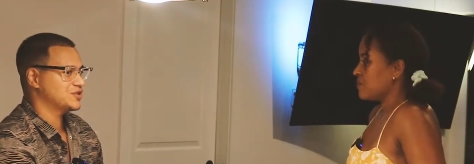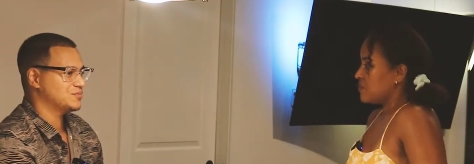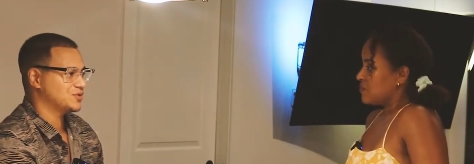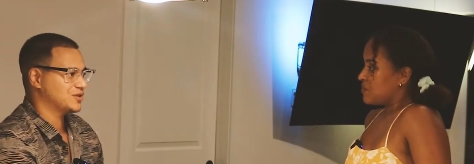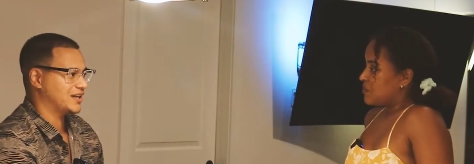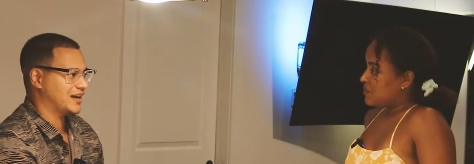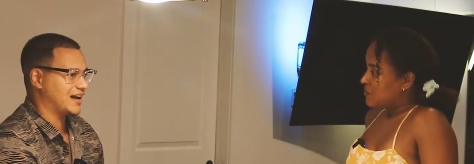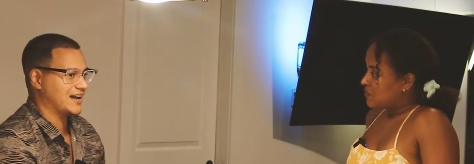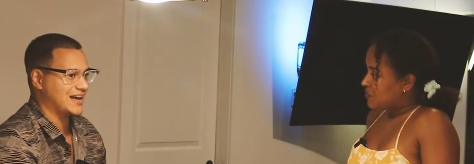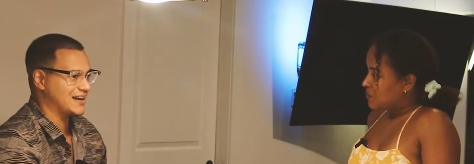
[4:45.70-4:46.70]
Speaker 1: it's more like
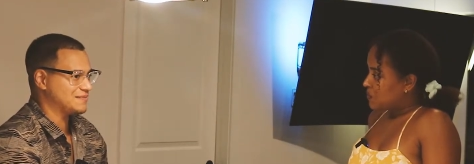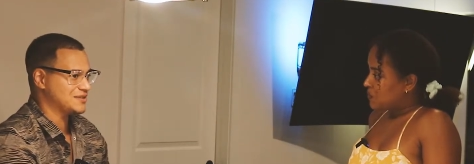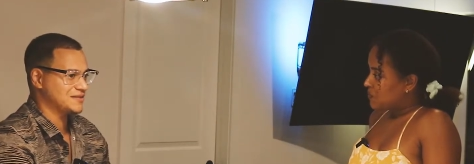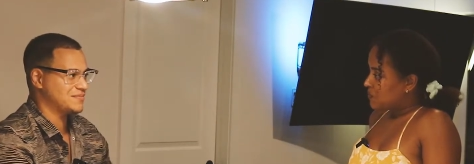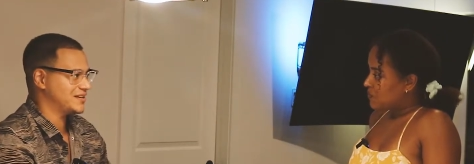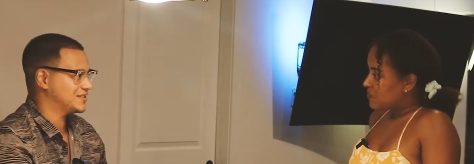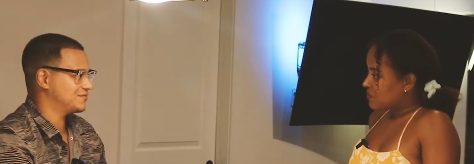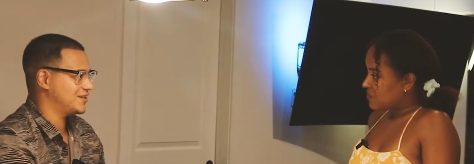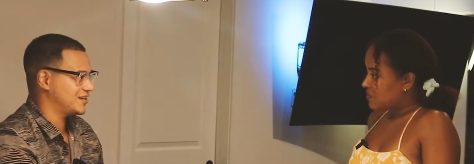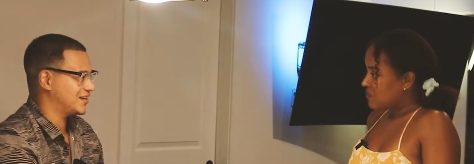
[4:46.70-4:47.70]
I gotta be the best
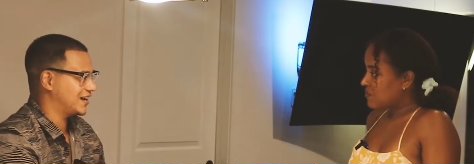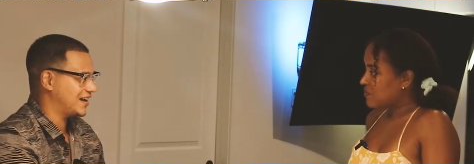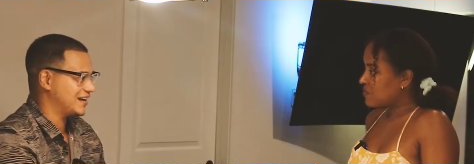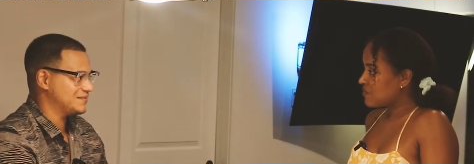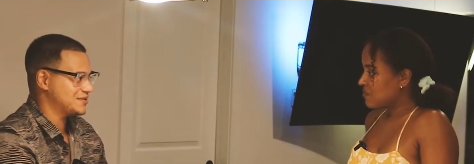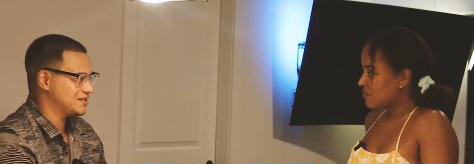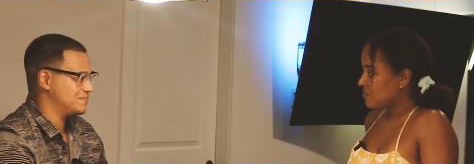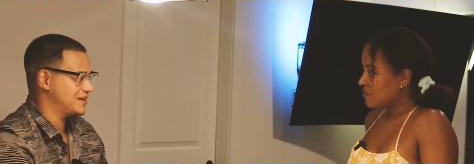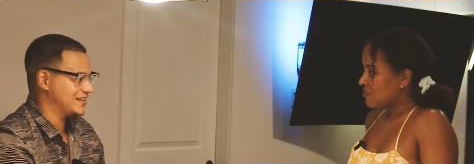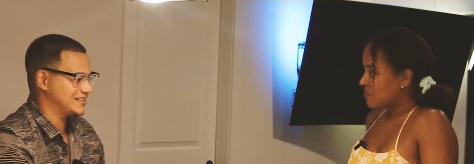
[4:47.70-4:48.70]
fuck, I gotta be the
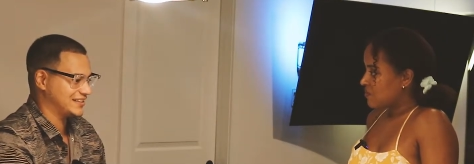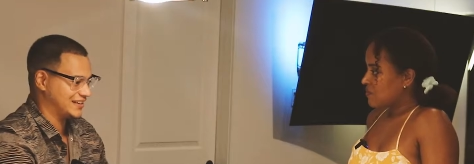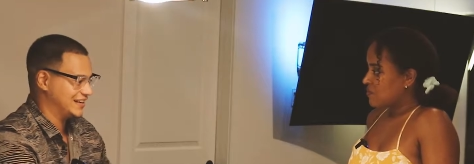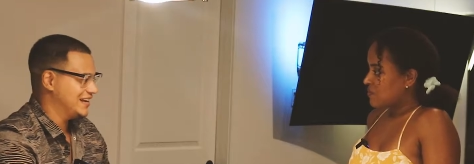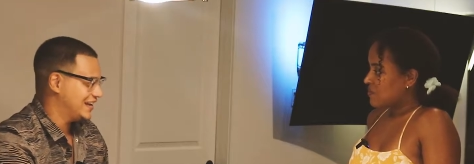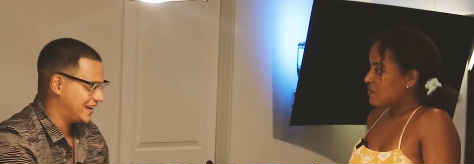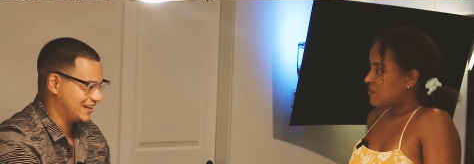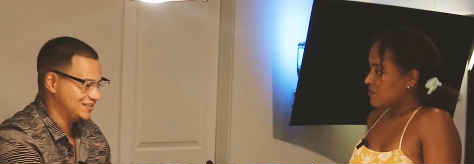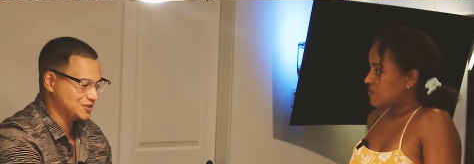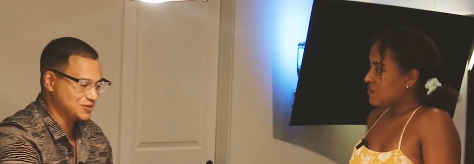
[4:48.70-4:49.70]
best and
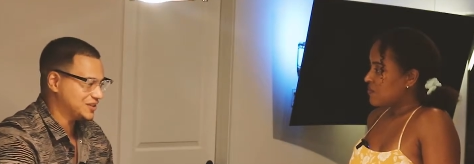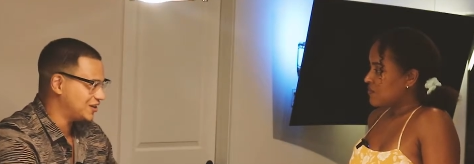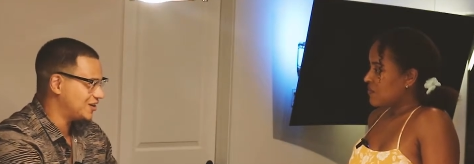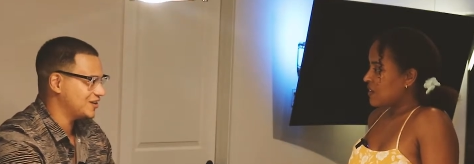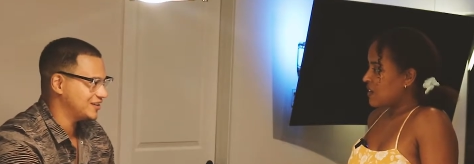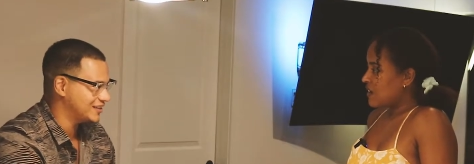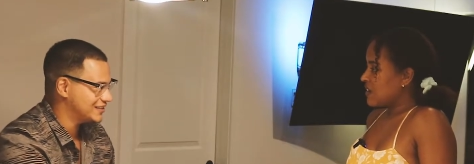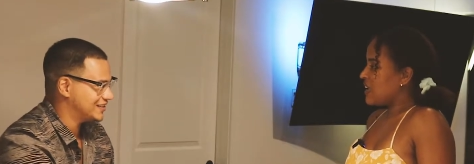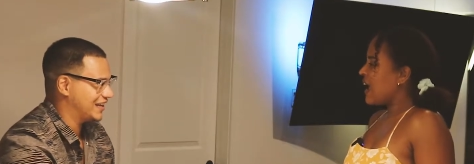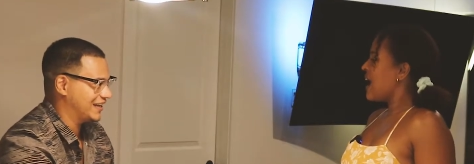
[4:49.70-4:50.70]
and do it the
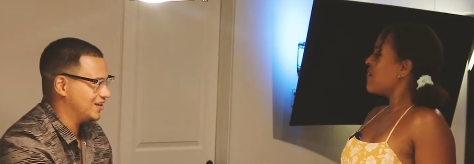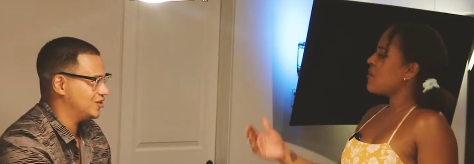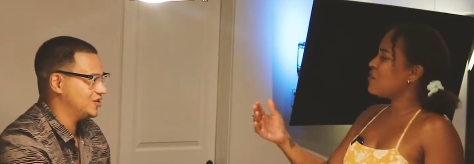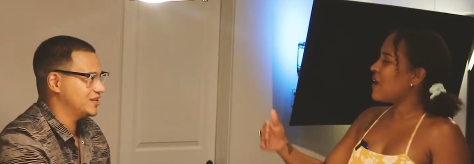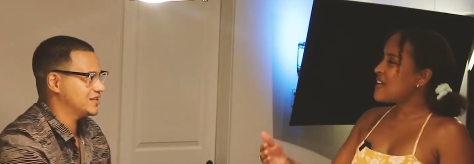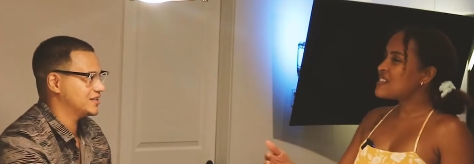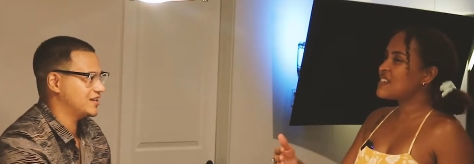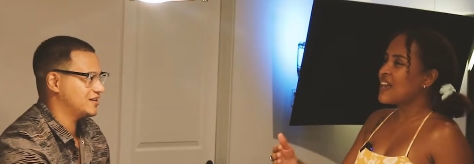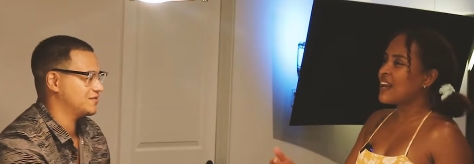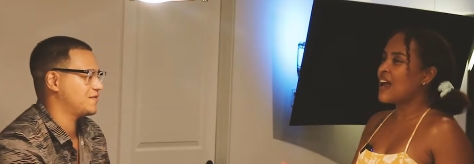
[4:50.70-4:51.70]
hardest. Yeah, and, and the best.
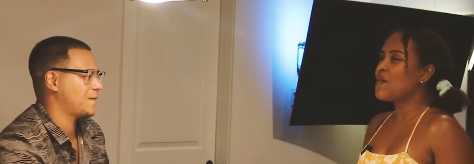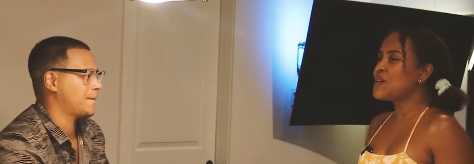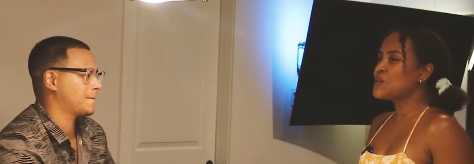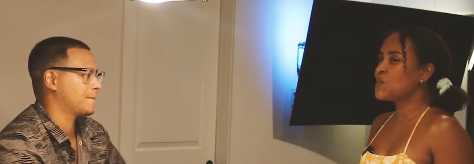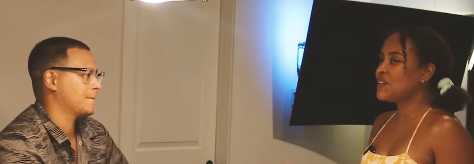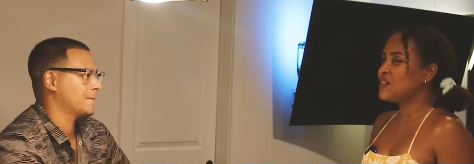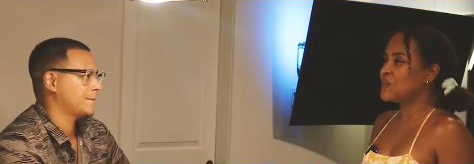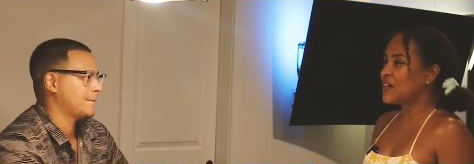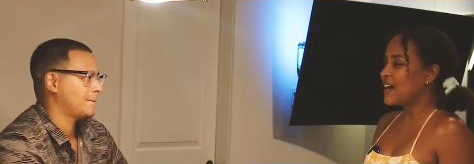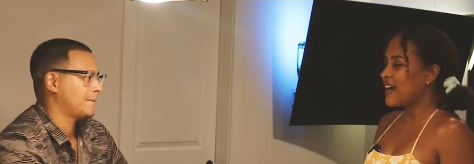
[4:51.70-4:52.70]
Speaker 2: And I always wonder
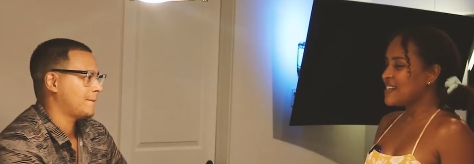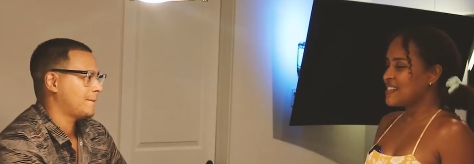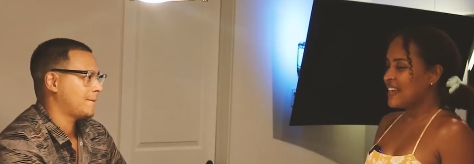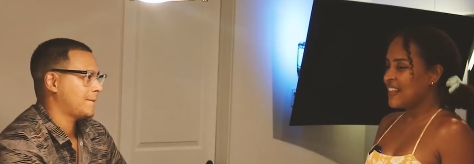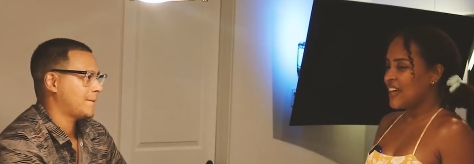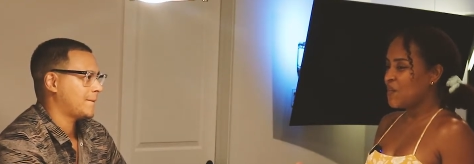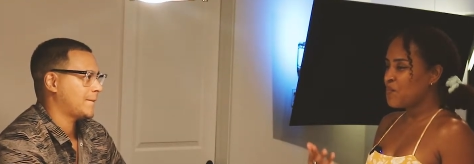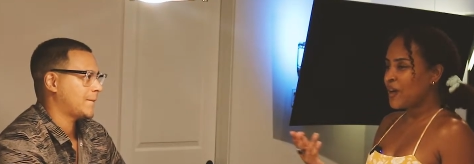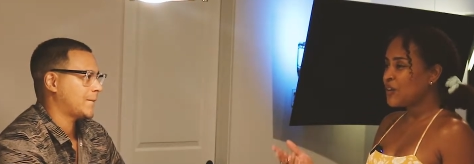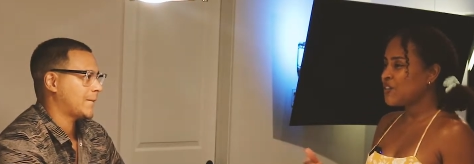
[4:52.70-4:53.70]
when guys say that,
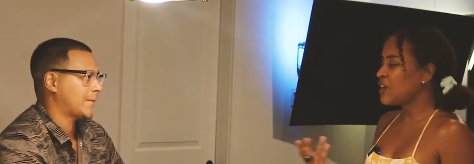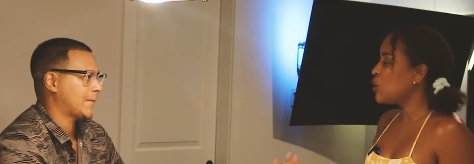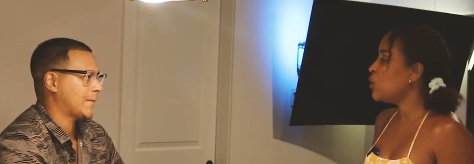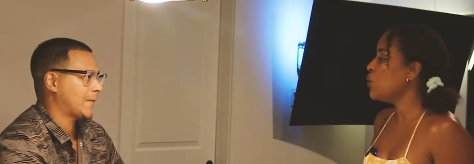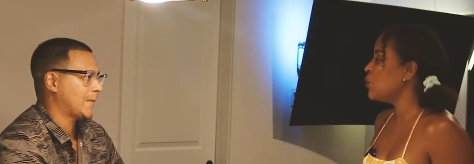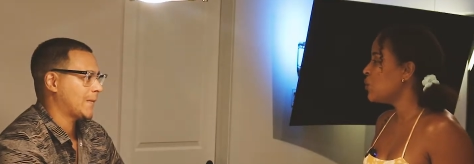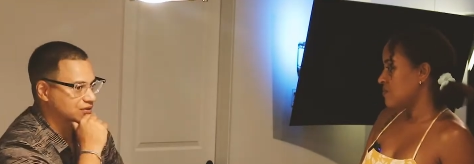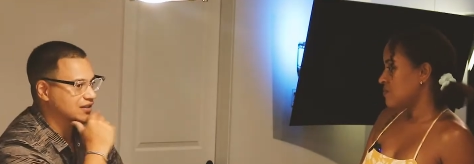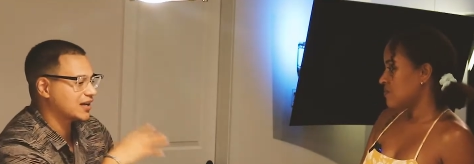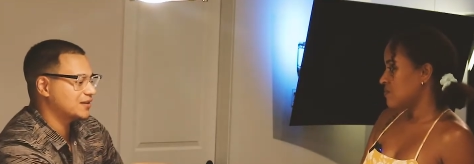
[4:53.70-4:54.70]
better than who?
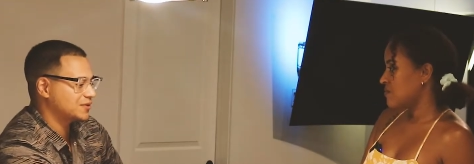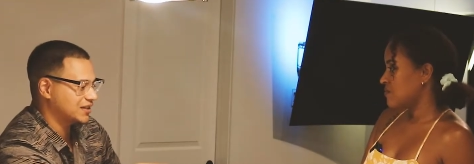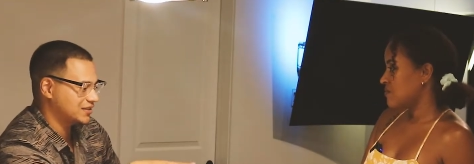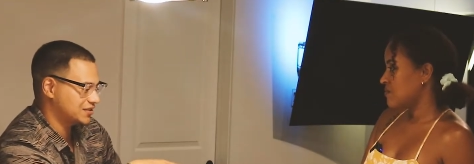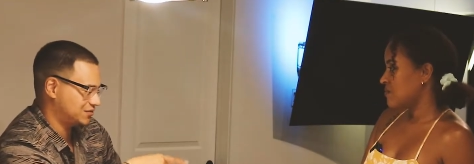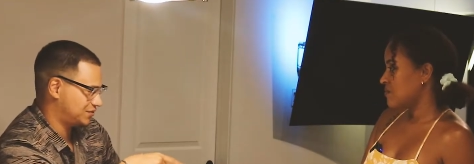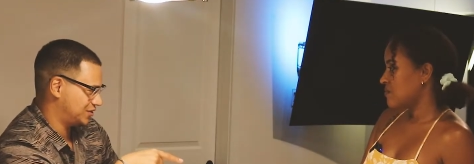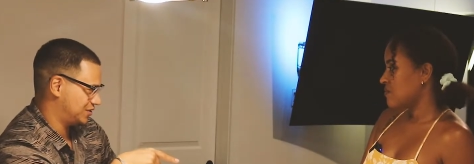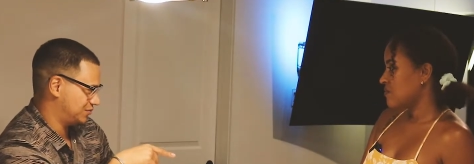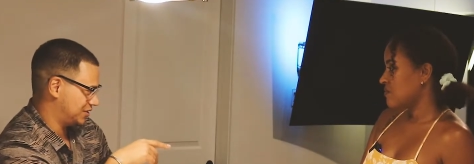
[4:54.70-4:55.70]
Speaker 1: I kind of want to get into
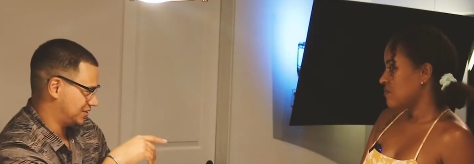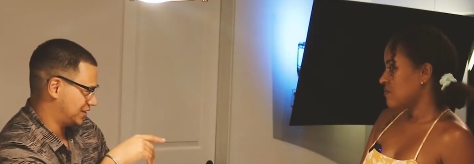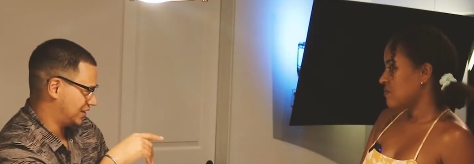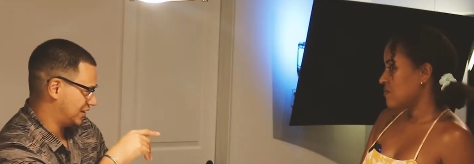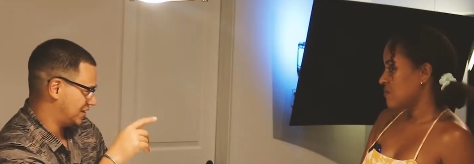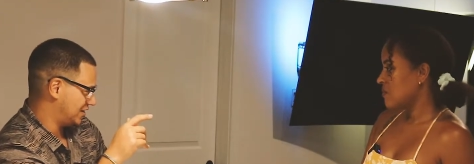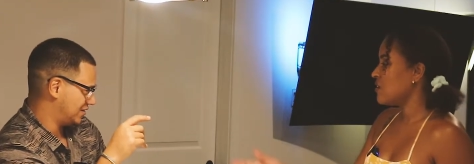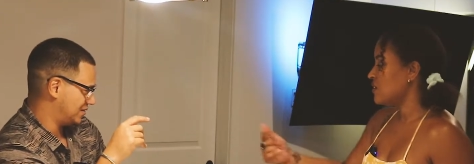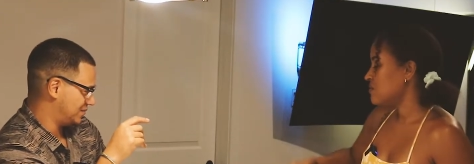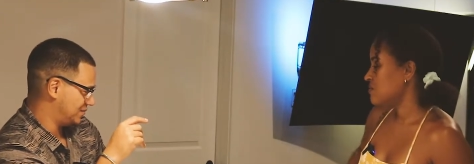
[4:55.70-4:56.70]
further what I am saying.
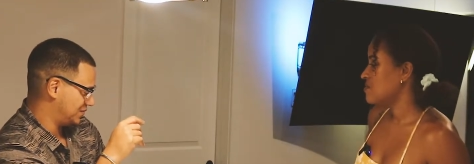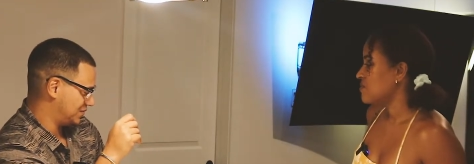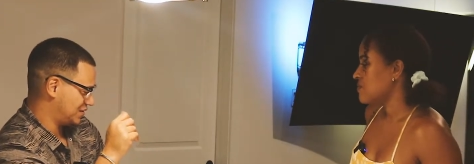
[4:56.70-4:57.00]
Um,